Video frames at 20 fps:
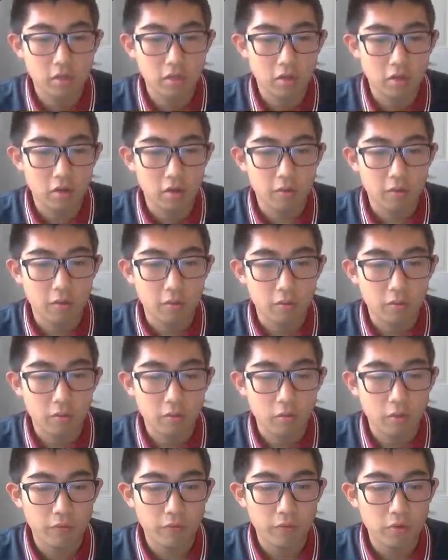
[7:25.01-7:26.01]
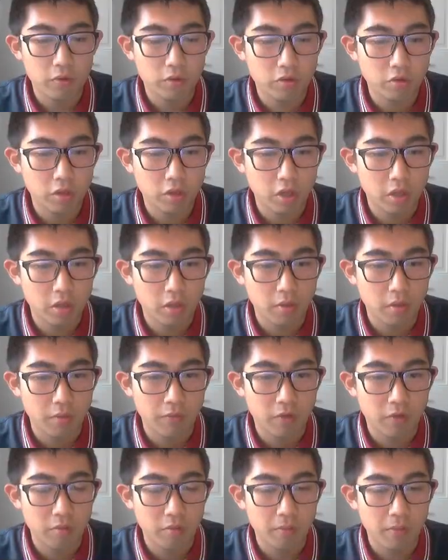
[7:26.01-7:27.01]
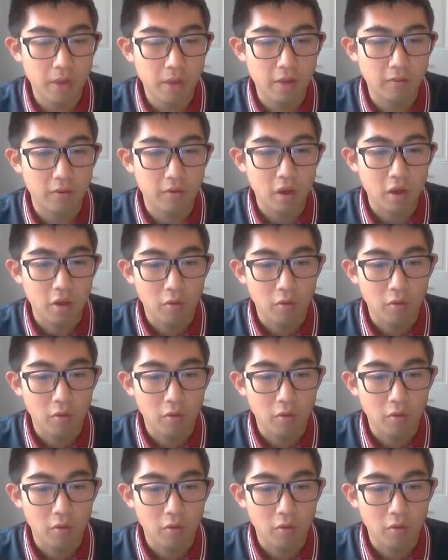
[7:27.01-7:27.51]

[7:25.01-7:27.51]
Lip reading: got if you're shooting him from above,